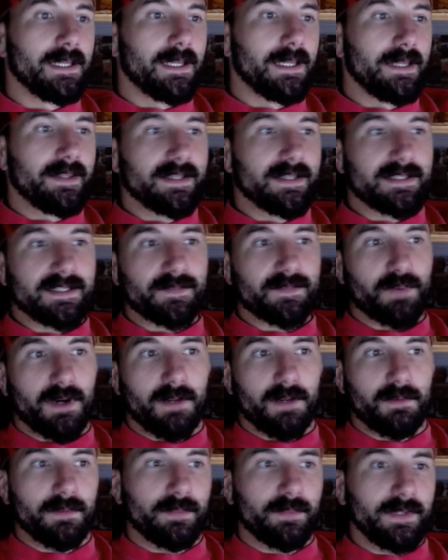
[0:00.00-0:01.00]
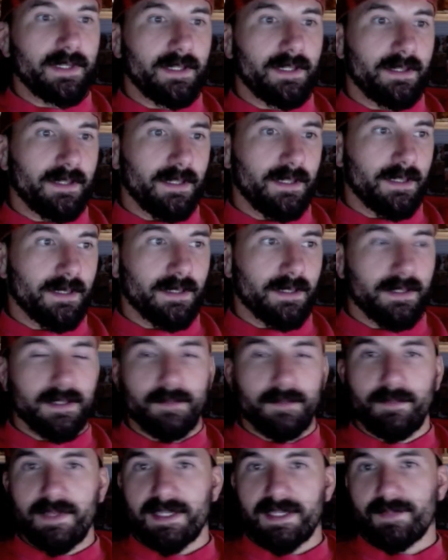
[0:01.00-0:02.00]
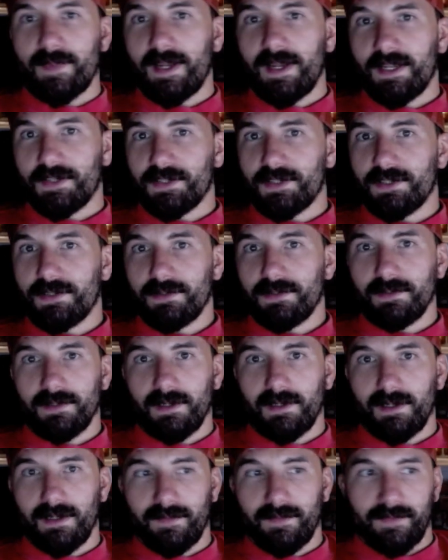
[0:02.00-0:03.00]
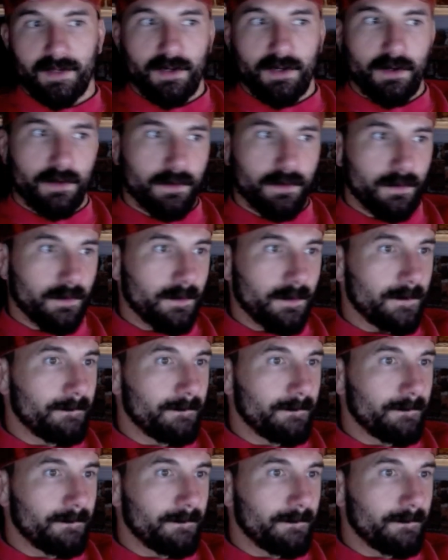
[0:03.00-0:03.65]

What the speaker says: And this is probably the mismatch of the card.